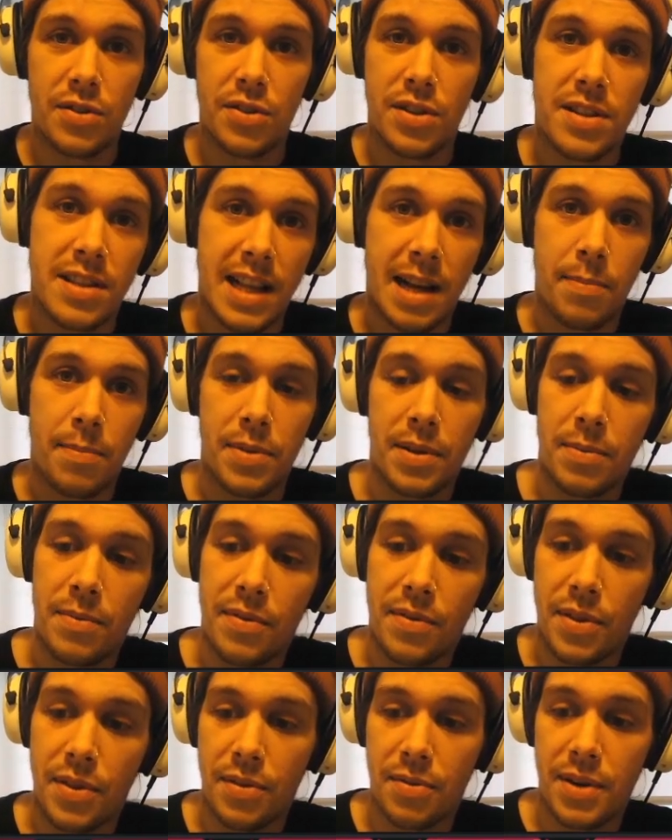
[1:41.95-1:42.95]
just slapping them
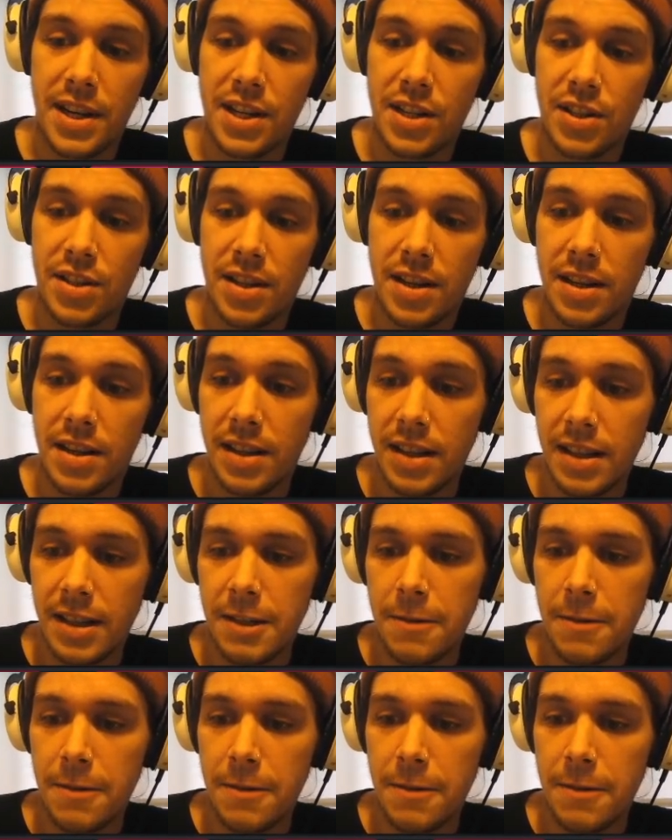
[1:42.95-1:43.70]
for 3 each turn.